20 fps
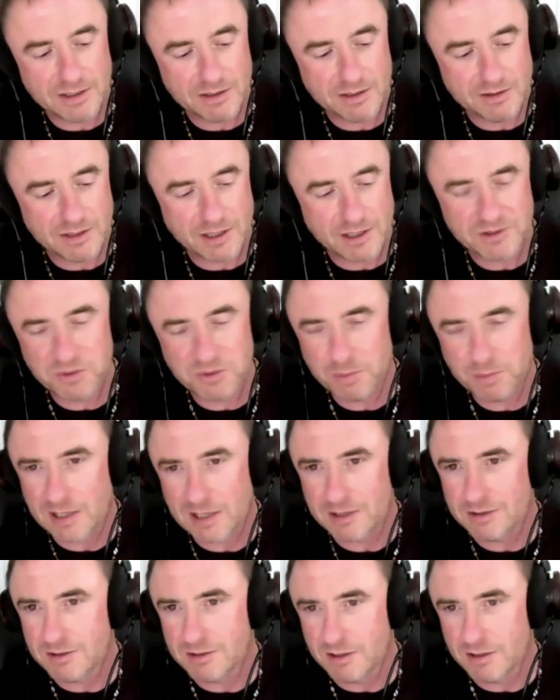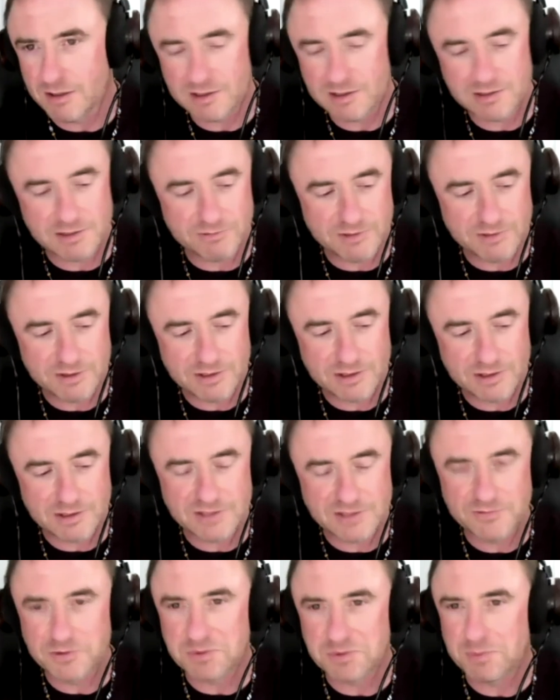Doctor Pangloss, everything is
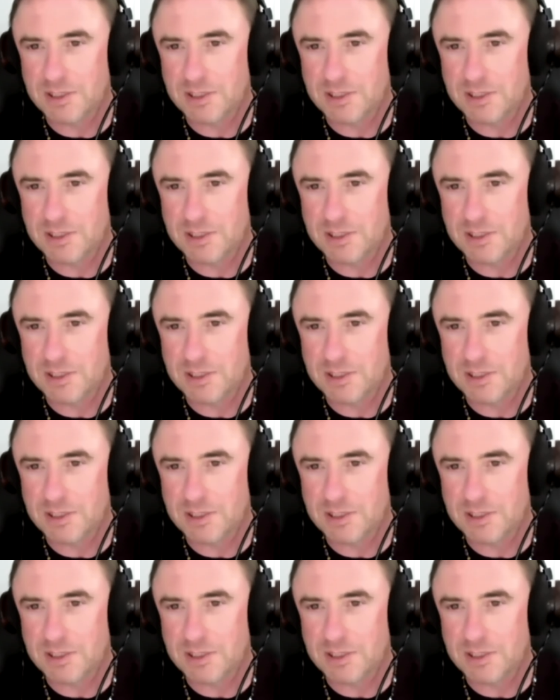for the